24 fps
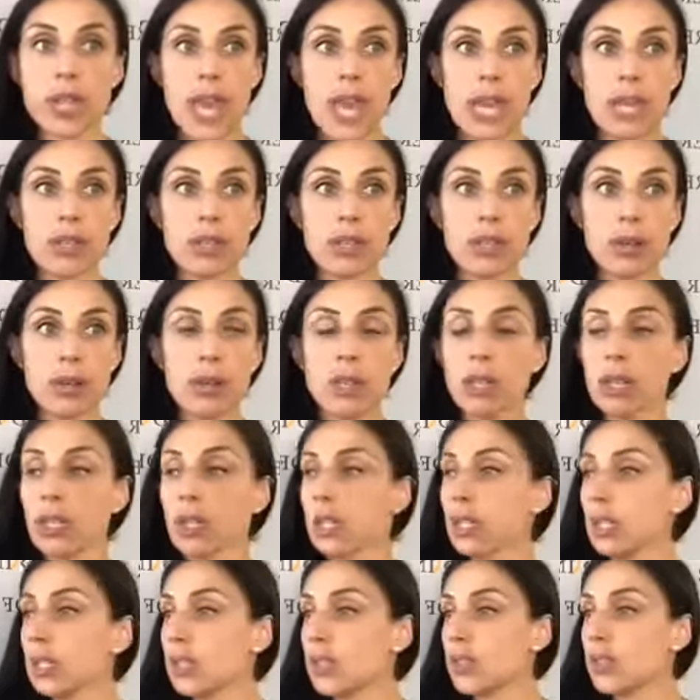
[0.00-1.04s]
and you're
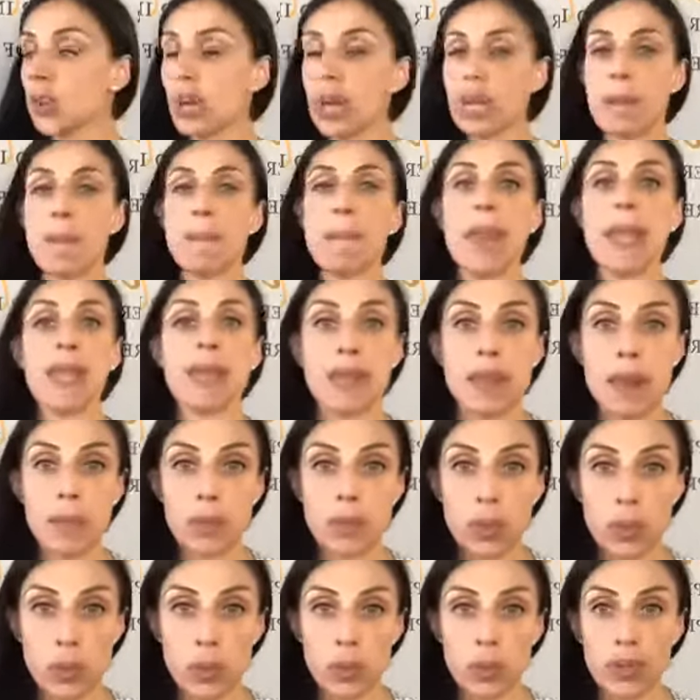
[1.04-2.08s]
trying to make them
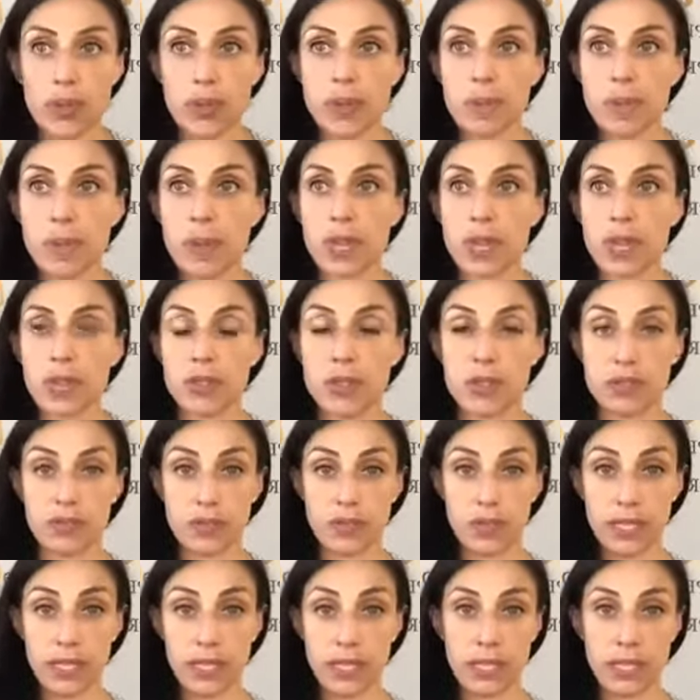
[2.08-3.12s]
yours because you're
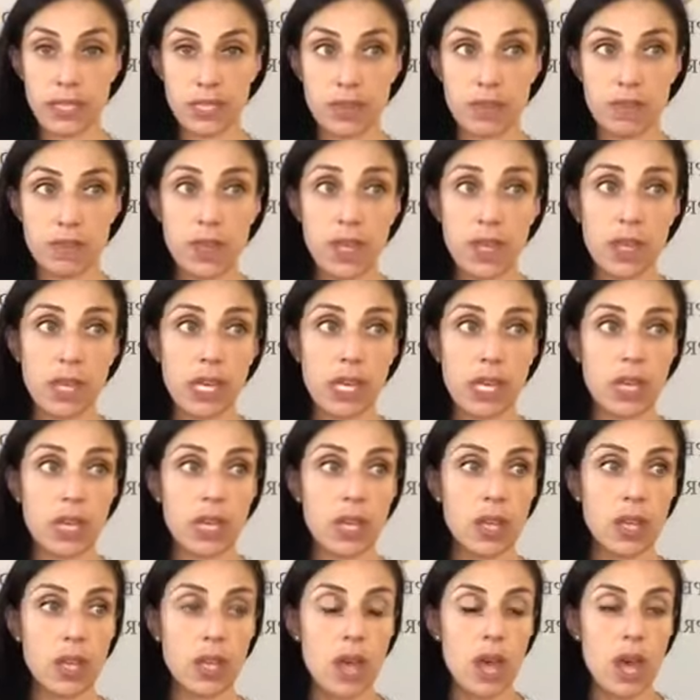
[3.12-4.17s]
feeling this feeling.
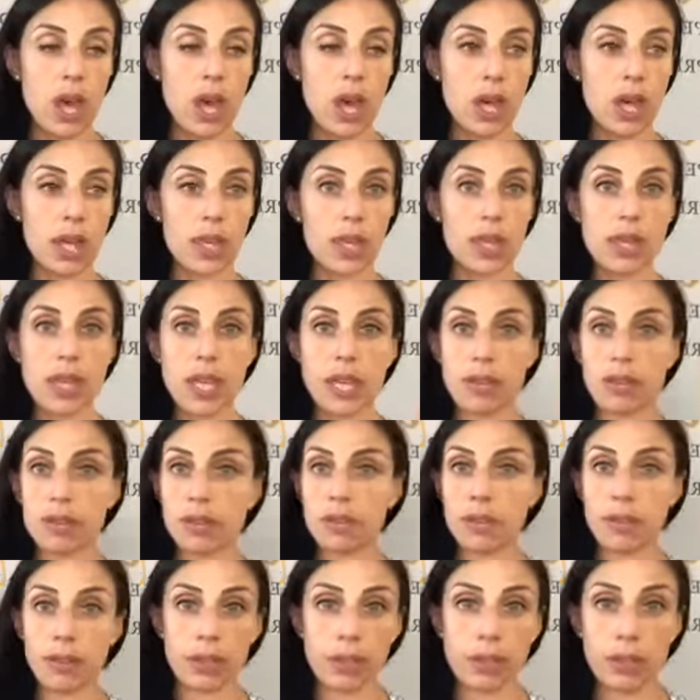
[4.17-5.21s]
Then
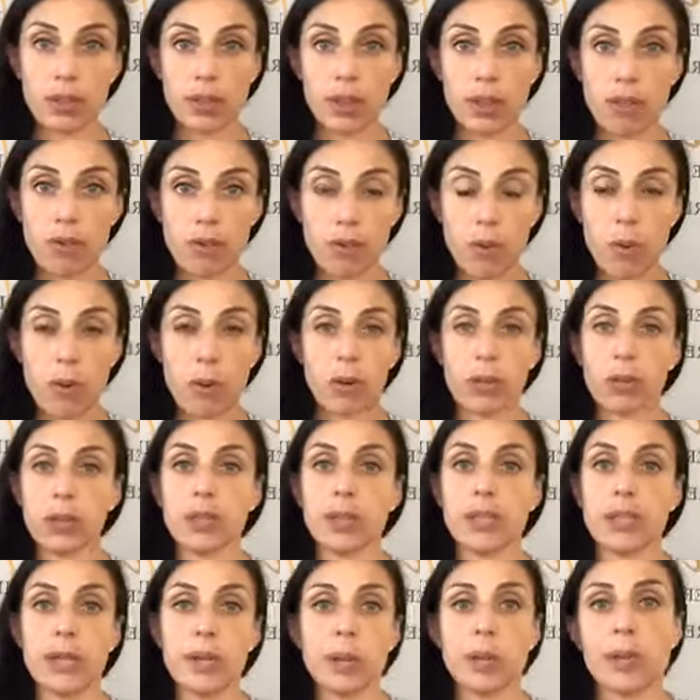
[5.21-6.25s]
you're going to look for,
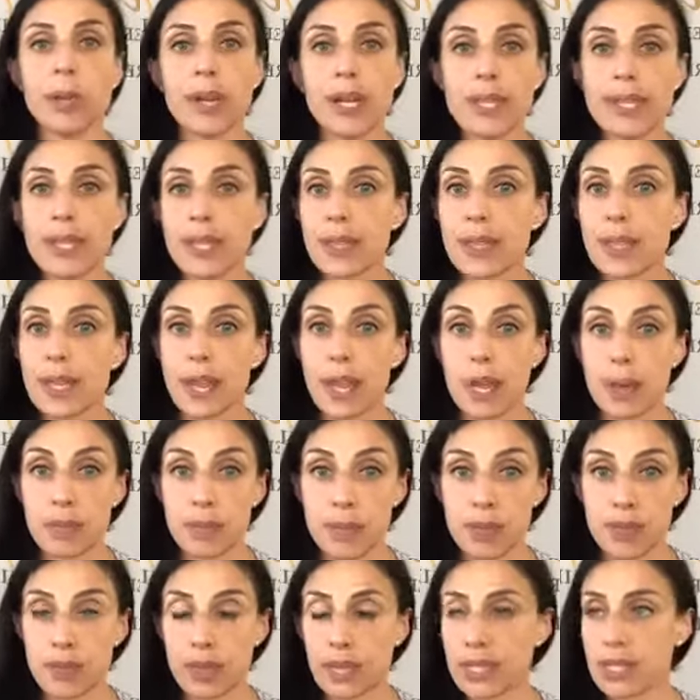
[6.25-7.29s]
what is it that I'm
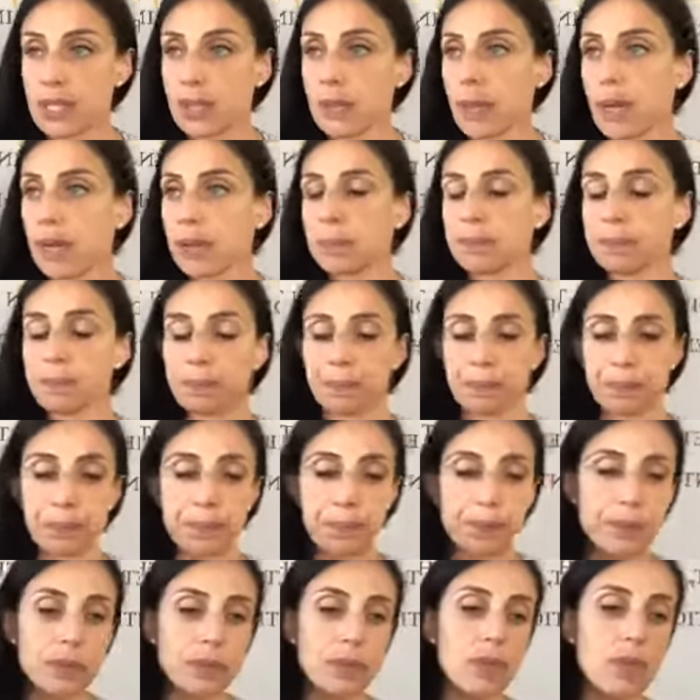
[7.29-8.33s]
stressed about?
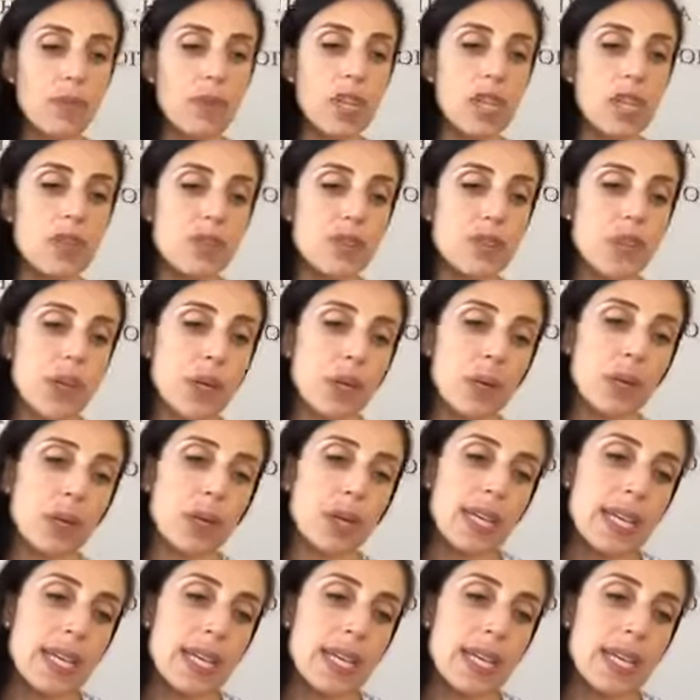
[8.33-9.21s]
So